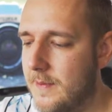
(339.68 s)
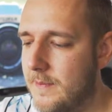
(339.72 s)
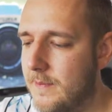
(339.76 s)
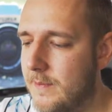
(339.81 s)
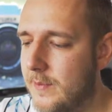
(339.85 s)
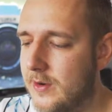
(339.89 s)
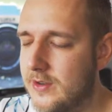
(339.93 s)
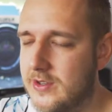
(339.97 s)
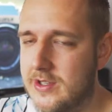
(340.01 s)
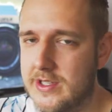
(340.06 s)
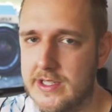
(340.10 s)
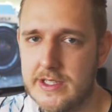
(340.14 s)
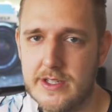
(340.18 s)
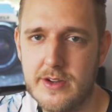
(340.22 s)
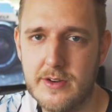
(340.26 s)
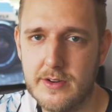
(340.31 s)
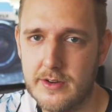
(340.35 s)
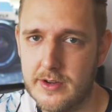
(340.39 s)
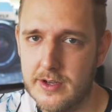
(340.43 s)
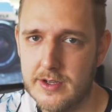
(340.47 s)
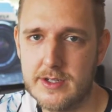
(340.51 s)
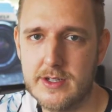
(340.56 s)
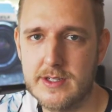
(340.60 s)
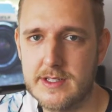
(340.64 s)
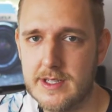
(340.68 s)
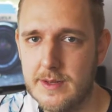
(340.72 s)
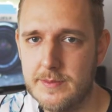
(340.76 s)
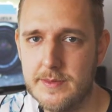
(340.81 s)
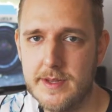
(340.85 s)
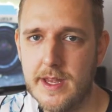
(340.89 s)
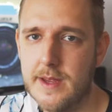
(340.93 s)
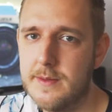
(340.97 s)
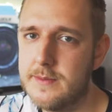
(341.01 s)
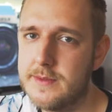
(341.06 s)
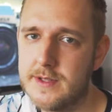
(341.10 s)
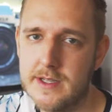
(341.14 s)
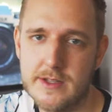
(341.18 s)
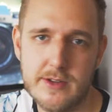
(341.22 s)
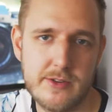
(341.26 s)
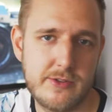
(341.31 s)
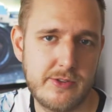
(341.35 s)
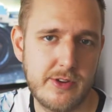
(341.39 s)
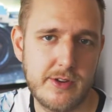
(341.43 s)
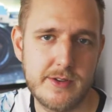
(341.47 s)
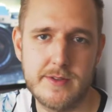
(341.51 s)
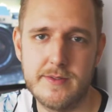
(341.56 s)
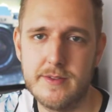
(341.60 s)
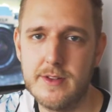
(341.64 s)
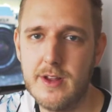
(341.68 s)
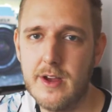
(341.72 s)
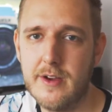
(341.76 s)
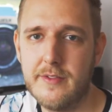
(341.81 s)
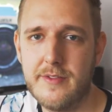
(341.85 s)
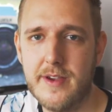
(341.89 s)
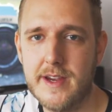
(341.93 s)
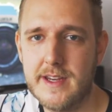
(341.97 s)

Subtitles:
which is not good because sometimes I do shots of a lot of